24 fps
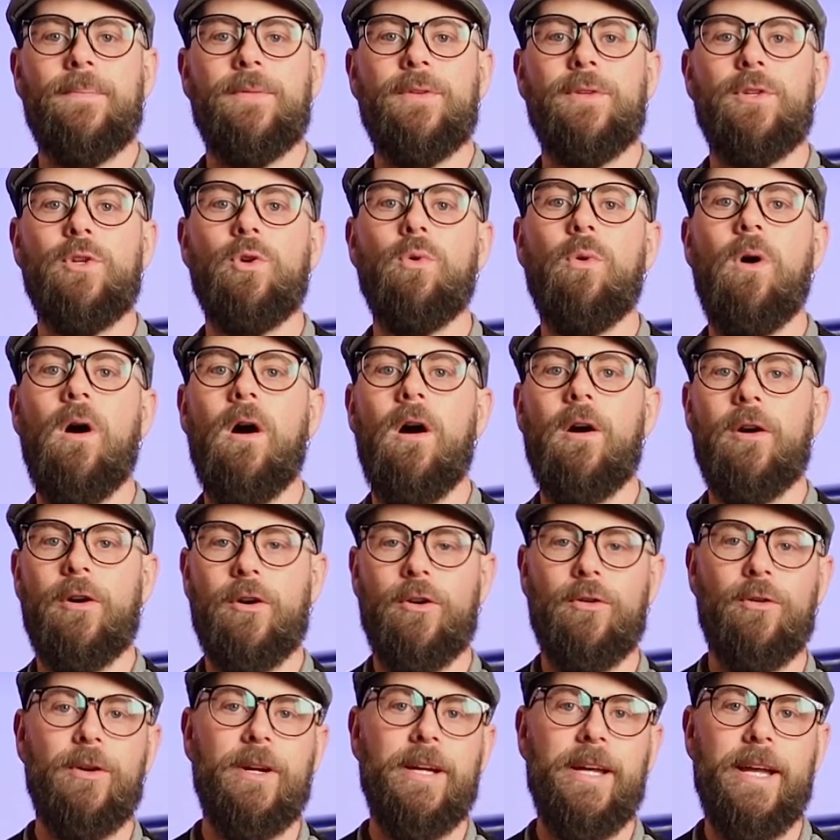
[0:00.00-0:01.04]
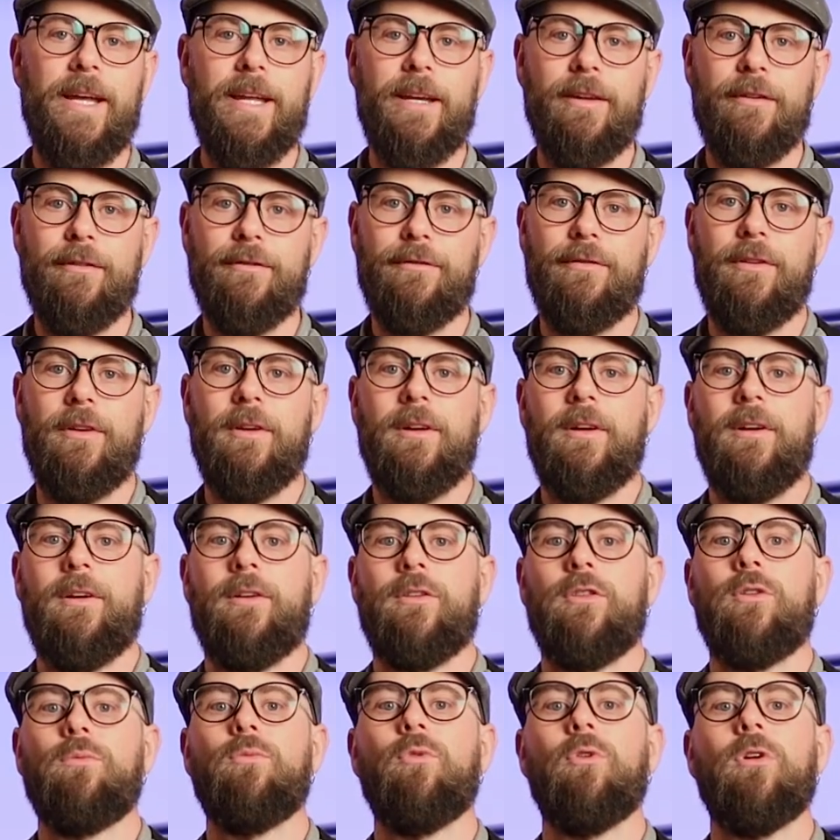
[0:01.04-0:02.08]
you are creative,
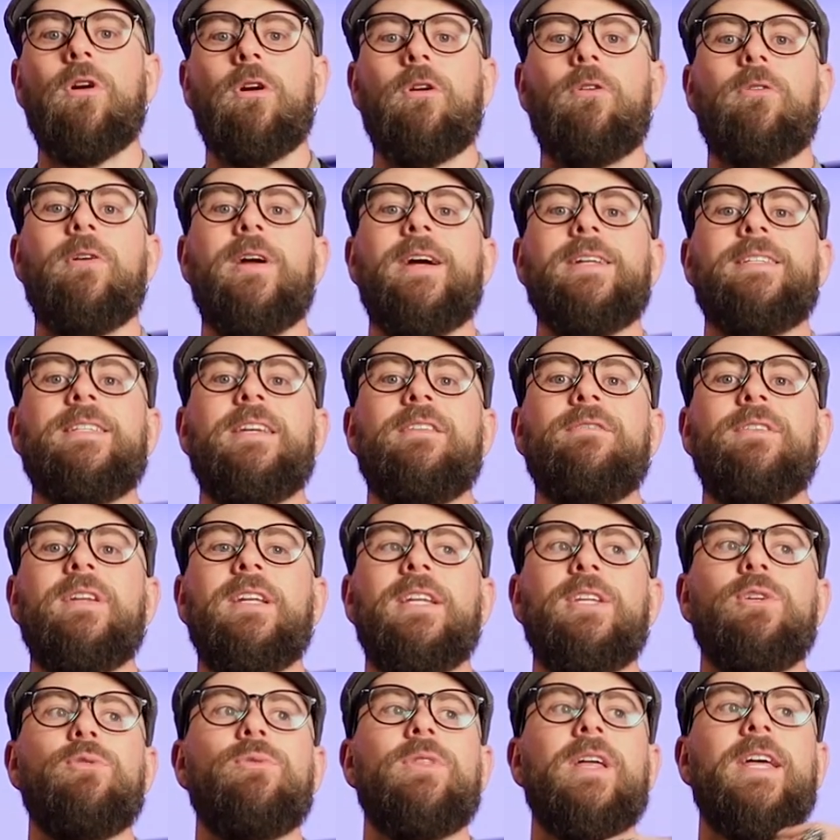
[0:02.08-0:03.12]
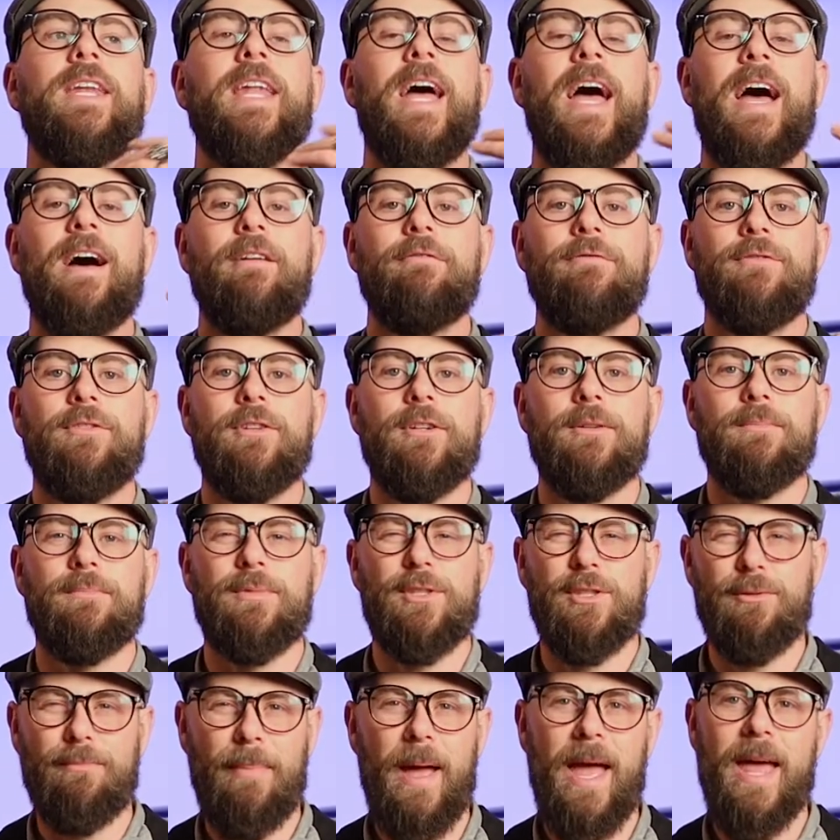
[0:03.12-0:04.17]
the more creativity you then have to
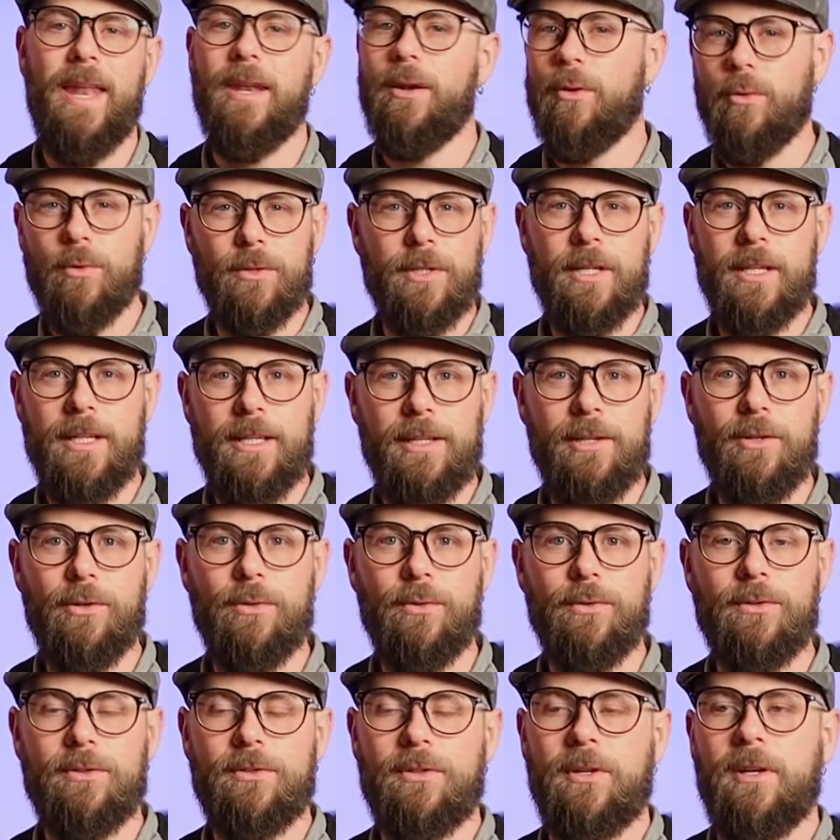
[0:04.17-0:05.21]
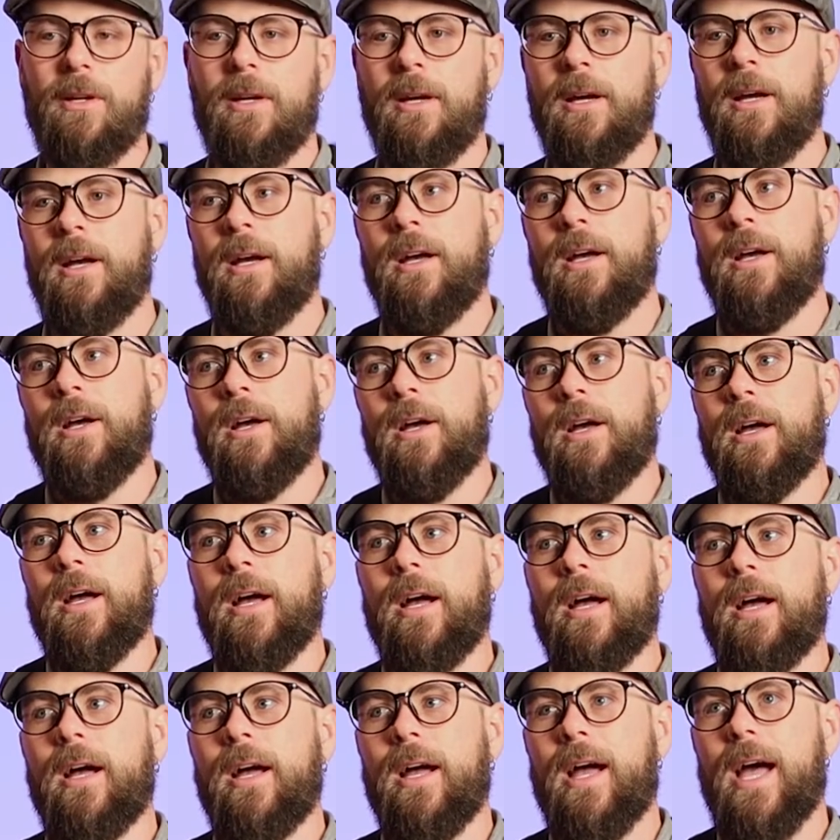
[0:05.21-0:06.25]
spend or to use.
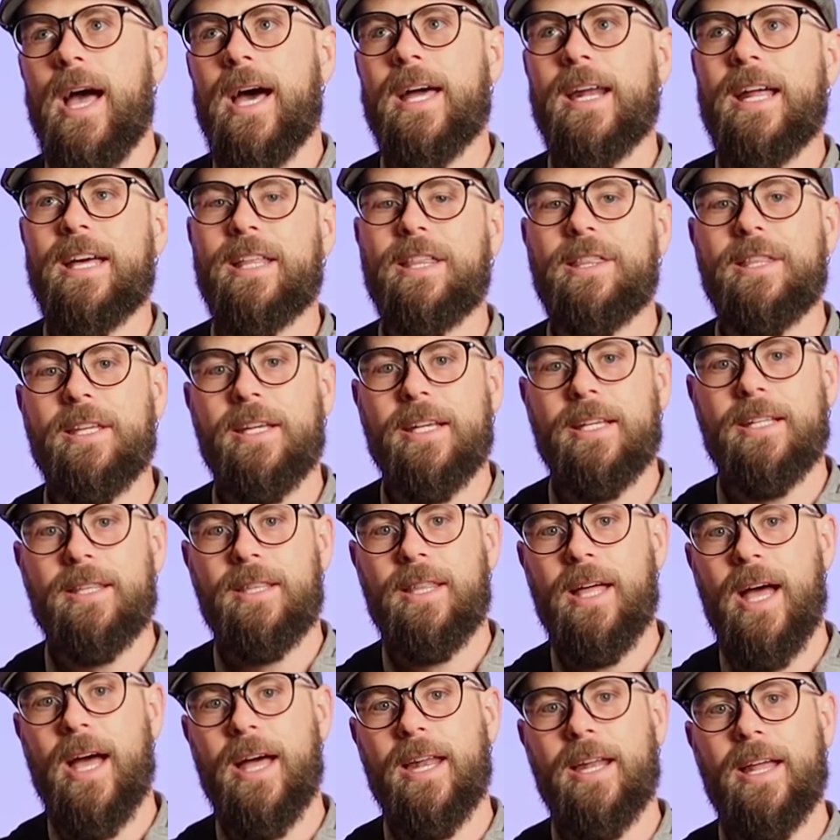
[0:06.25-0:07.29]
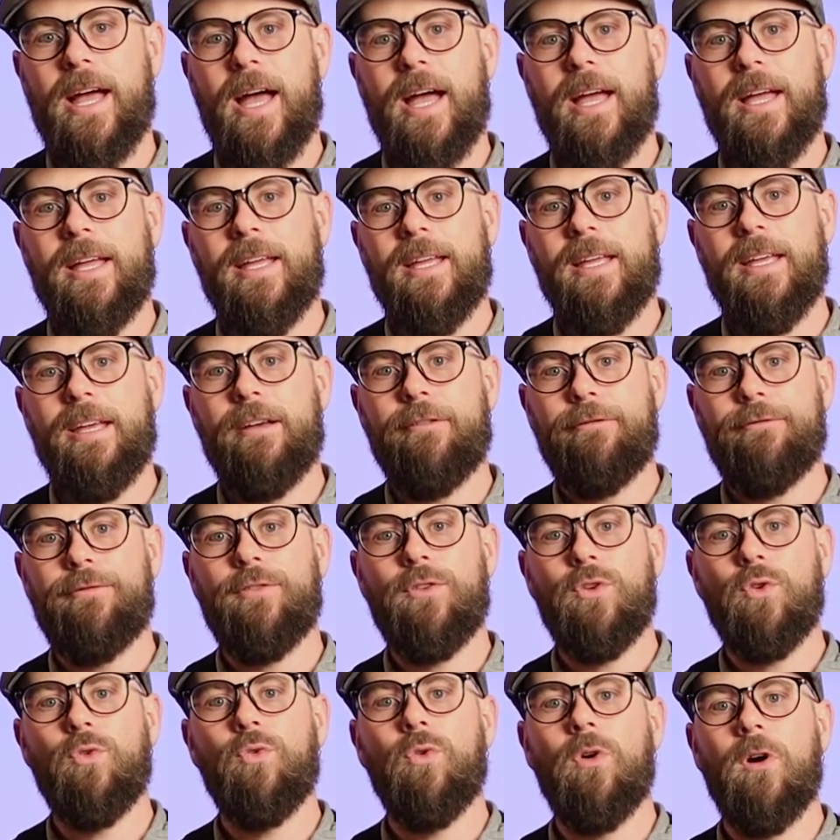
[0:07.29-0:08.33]
And I think that if
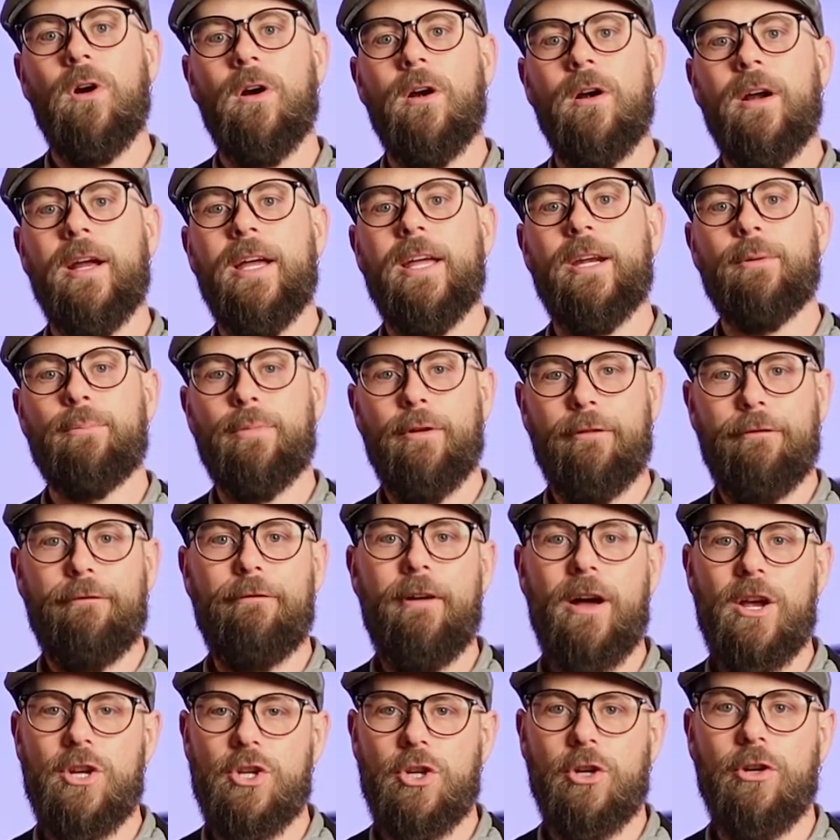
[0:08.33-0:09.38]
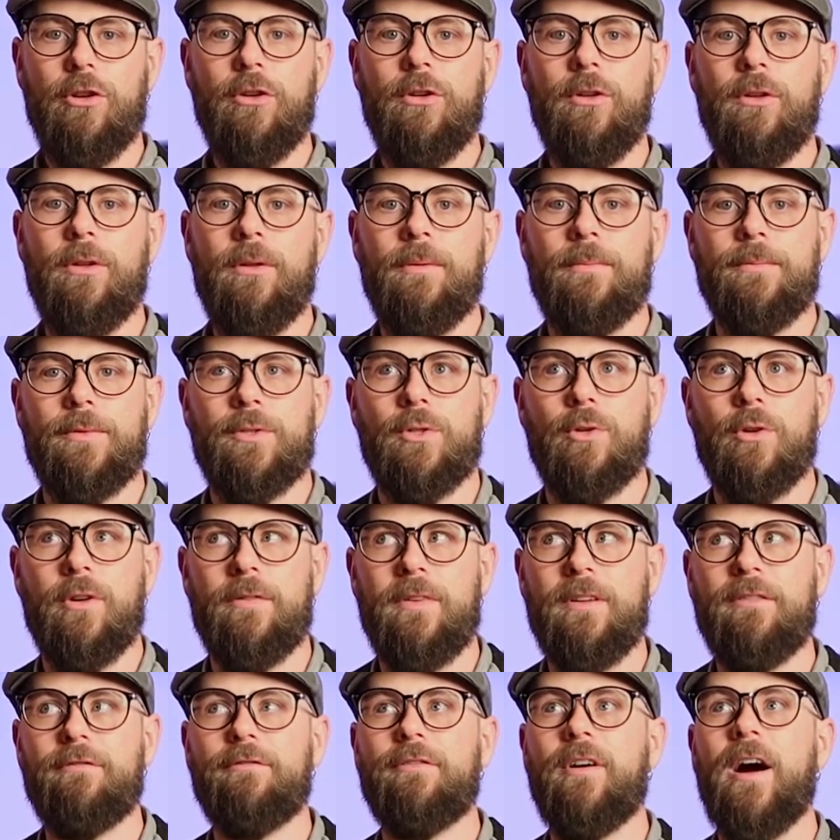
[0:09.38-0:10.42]
you are in a professional sort
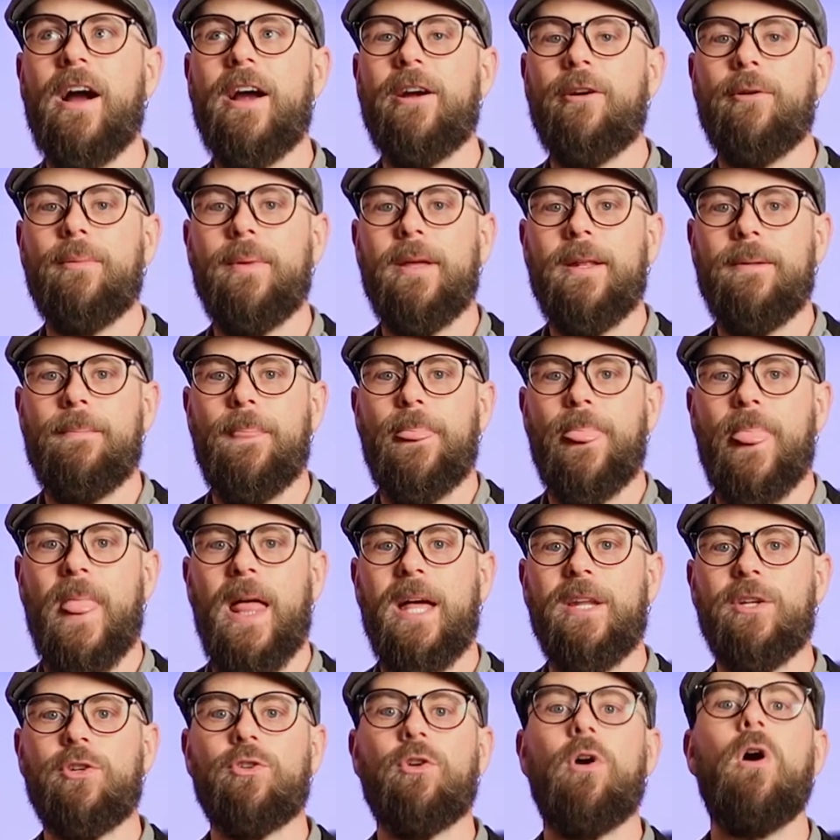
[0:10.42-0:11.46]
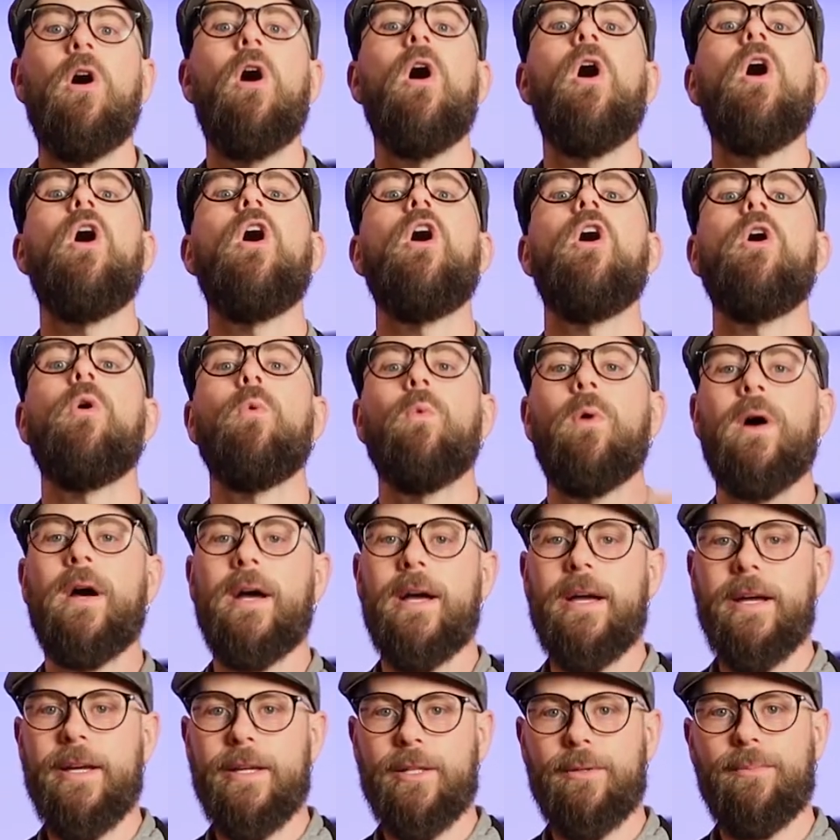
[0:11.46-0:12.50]
of environment and you're
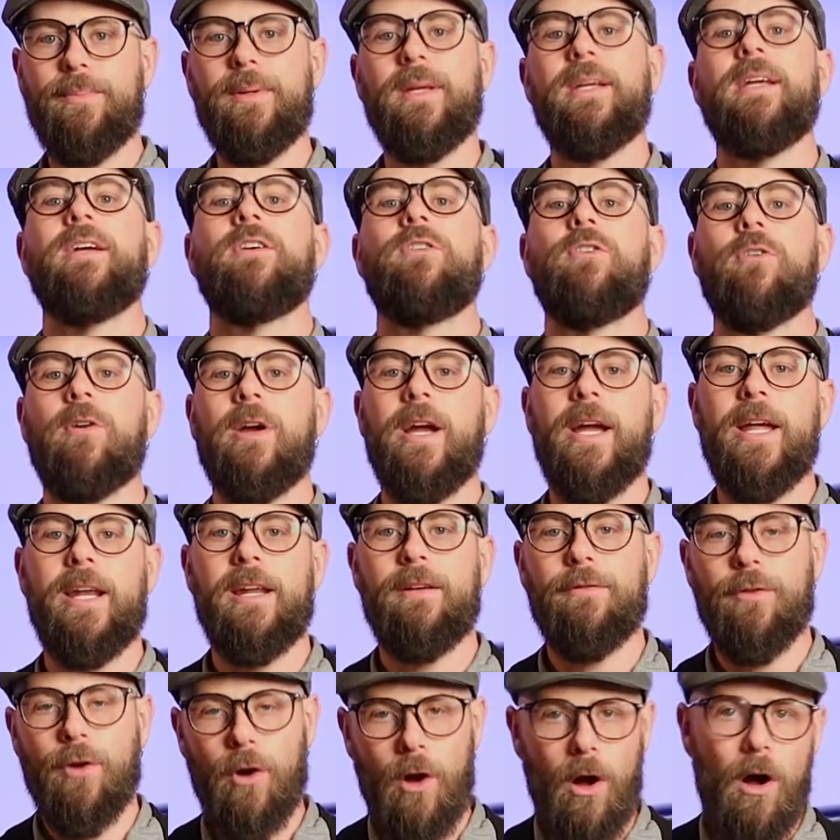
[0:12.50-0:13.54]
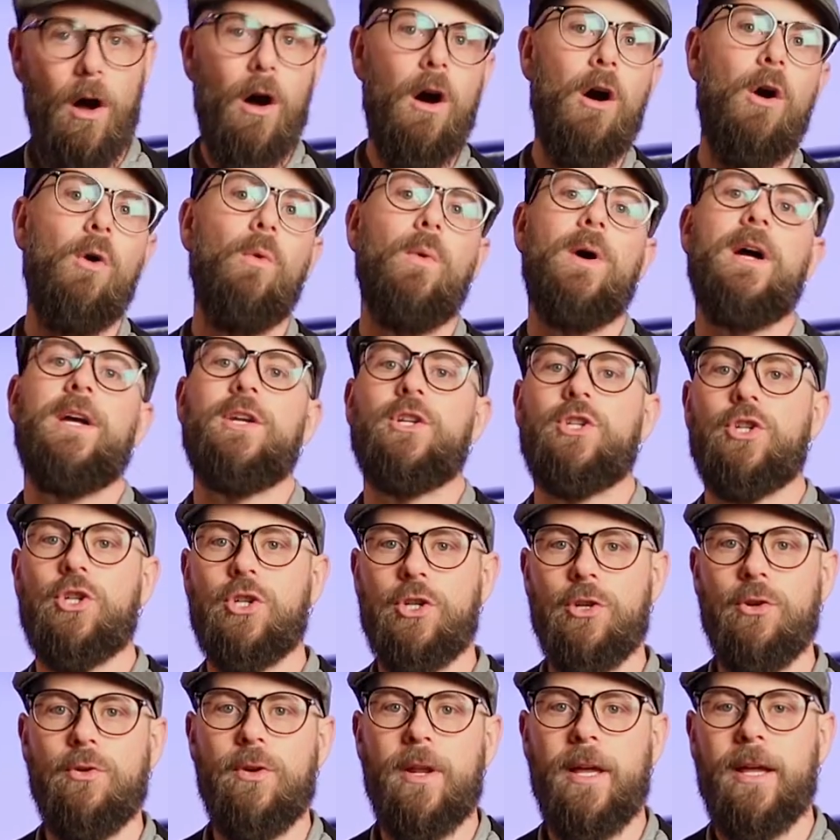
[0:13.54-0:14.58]
always being creative, you're always
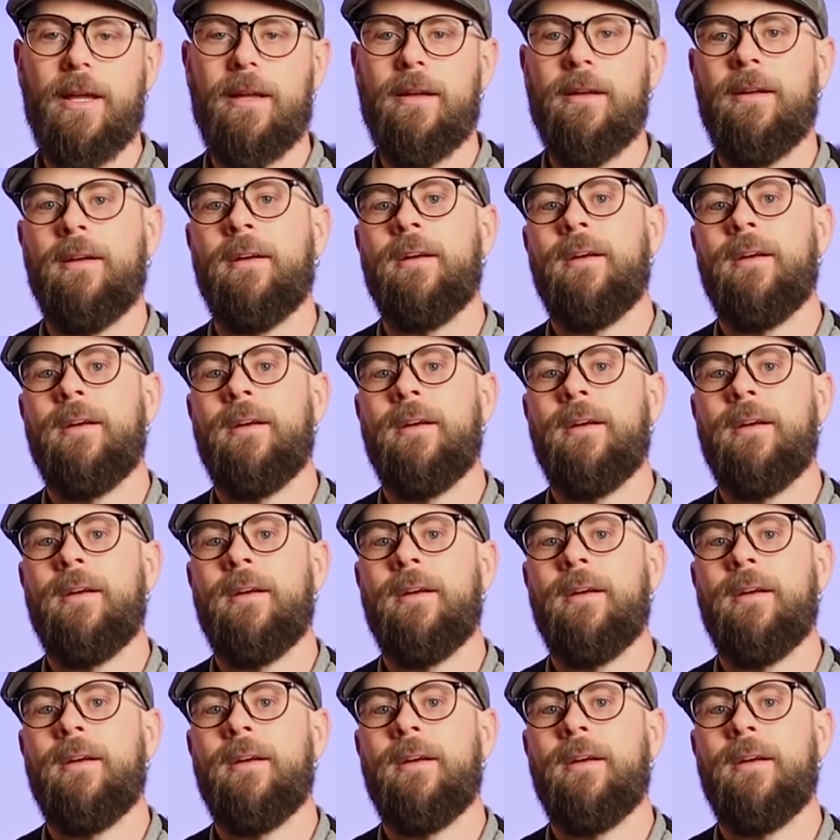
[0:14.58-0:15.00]
shooting,